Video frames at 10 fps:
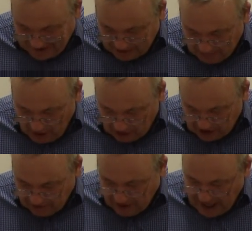
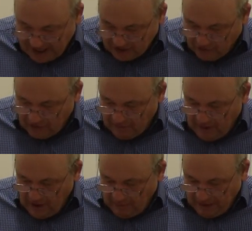explosion of cash
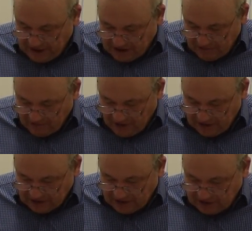from pension
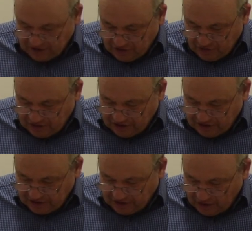funds and
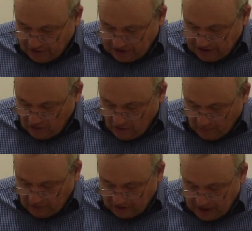institutions is increasing
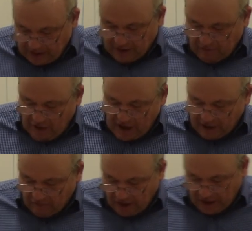corporate debt at a
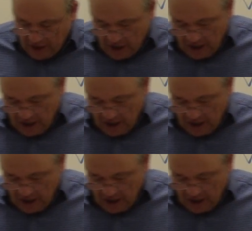rocket rate,